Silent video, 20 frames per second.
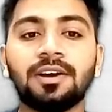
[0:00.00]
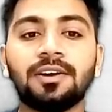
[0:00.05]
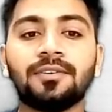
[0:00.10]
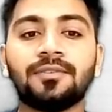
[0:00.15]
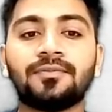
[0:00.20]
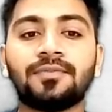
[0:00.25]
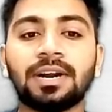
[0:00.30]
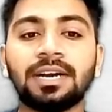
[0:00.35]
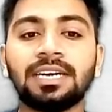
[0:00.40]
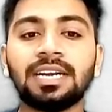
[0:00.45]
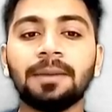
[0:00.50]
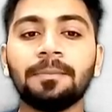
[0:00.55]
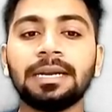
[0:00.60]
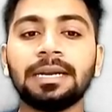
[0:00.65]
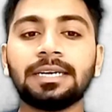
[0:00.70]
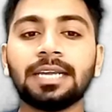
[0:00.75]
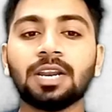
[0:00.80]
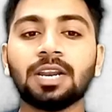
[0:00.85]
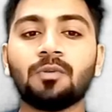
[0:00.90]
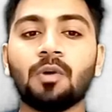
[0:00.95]

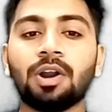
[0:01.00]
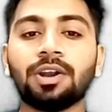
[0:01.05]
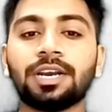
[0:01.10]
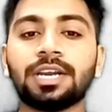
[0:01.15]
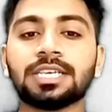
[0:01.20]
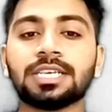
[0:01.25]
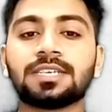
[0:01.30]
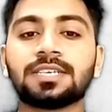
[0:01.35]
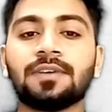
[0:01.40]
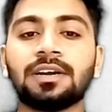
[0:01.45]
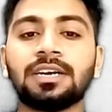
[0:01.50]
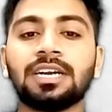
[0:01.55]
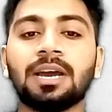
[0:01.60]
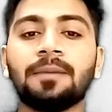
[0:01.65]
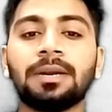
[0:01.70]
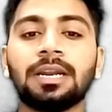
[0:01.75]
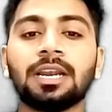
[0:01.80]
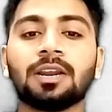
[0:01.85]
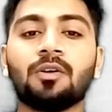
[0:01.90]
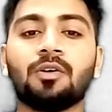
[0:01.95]
fundamental
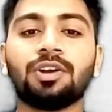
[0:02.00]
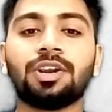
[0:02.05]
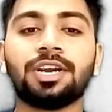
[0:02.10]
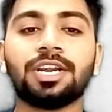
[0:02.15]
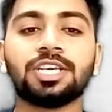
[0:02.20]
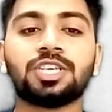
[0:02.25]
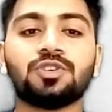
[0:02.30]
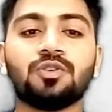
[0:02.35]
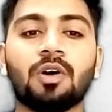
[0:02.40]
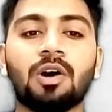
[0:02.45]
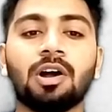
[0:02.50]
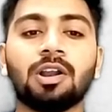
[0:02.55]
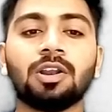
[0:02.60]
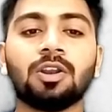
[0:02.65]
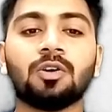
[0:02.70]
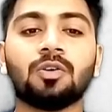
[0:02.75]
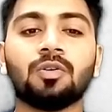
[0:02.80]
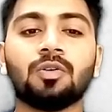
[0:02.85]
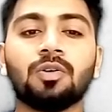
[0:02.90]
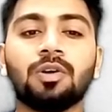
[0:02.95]
quantities you all
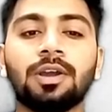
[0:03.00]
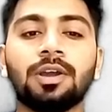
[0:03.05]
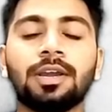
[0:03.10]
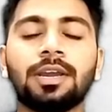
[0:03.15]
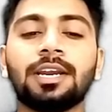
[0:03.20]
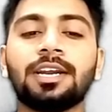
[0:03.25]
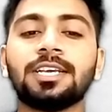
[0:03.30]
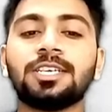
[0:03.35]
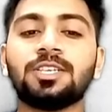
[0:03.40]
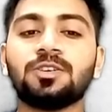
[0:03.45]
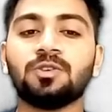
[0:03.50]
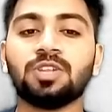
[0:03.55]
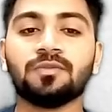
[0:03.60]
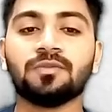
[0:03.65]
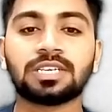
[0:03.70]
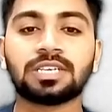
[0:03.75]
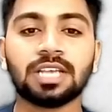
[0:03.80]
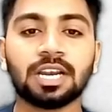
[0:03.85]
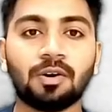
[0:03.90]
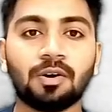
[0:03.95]
know, it is
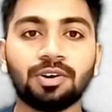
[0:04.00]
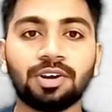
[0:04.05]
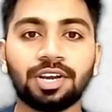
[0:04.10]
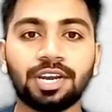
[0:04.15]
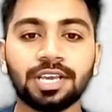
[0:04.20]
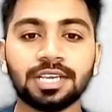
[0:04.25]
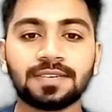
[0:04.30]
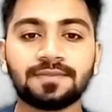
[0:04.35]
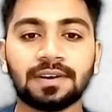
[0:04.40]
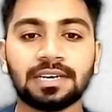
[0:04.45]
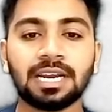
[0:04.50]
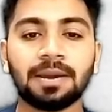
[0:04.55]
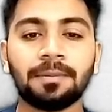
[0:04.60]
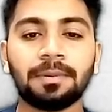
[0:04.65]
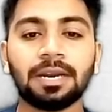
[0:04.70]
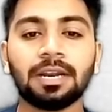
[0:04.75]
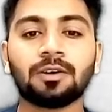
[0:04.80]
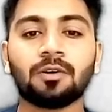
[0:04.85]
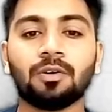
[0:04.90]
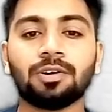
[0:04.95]
universal quantities,
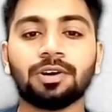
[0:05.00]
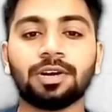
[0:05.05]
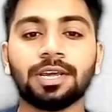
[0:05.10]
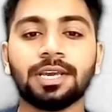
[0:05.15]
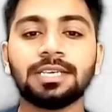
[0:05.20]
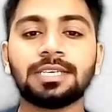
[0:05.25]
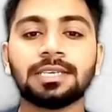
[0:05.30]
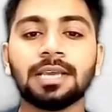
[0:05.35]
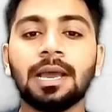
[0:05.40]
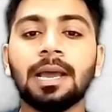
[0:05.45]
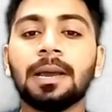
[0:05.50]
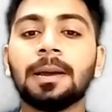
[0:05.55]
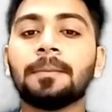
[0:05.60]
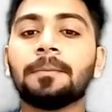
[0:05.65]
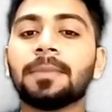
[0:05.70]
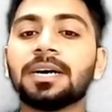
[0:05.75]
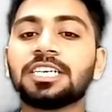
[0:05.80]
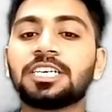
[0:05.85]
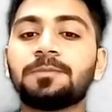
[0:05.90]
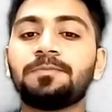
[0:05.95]
fundamental quantities
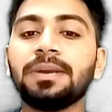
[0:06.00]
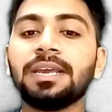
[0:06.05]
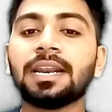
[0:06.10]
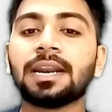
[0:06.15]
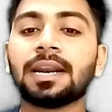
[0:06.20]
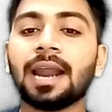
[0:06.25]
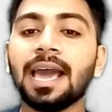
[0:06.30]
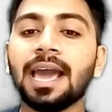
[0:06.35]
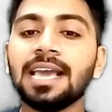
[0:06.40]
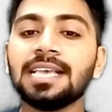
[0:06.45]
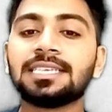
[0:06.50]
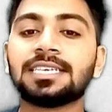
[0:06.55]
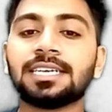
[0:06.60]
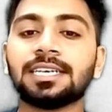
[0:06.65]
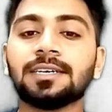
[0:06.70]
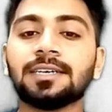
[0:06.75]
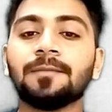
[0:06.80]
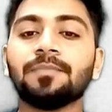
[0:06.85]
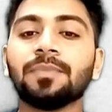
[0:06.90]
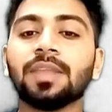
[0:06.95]
must be raised
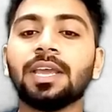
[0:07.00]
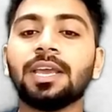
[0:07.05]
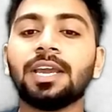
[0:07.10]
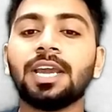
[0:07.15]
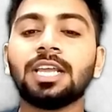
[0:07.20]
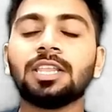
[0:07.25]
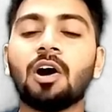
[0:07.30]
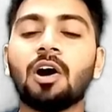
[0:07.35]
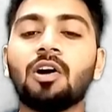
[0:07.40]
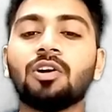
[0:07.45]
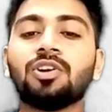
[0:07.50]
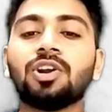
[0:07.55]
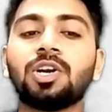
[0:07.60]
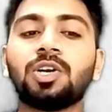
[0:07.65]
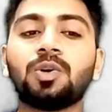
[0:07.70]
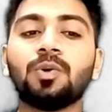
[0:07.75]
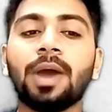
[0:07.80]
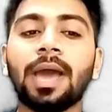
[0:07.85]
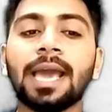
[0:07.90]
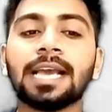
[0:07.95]
in order
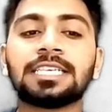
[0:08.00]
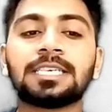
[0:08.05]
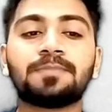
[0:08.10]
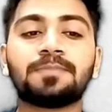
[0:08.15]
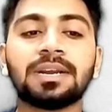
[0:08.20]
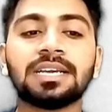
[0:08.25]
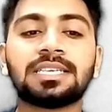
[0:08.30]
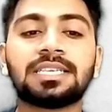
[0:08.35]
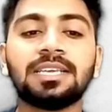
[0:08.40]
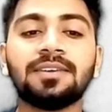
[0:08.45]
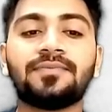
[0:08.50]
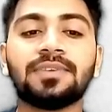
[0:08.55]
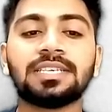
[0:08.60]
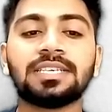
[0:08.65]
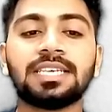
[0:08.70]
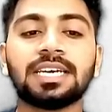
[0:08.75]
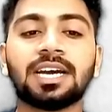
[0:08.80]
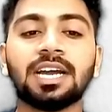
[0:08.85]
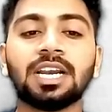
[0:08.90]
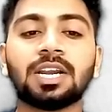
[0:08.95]
to express the
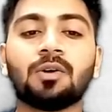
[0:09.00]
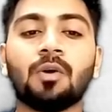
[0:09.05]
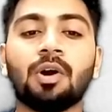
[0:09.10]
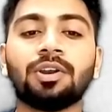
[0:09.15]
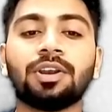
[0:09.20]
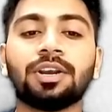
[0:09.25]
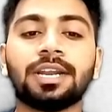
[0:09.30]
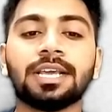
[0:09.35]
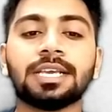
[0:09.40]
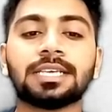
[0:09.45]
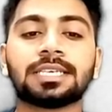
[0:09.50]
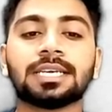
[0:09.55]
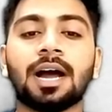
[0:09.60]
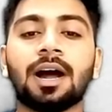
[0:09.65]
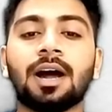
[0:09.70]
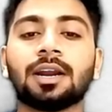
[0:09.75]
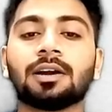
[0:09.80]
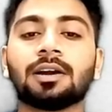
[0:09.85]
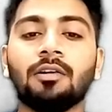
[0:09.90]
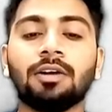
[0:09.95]
physical quantities
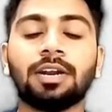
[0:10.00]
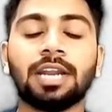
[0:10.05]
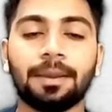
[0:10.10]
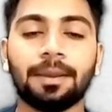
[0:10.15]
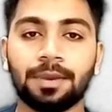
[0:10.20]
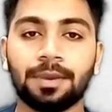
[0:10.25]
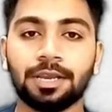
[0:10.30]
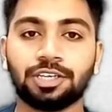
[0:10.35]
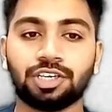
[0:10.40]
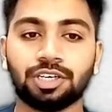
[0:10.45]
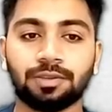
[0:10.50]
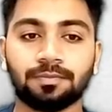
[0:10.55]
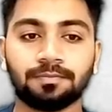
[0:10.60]
are called dimension.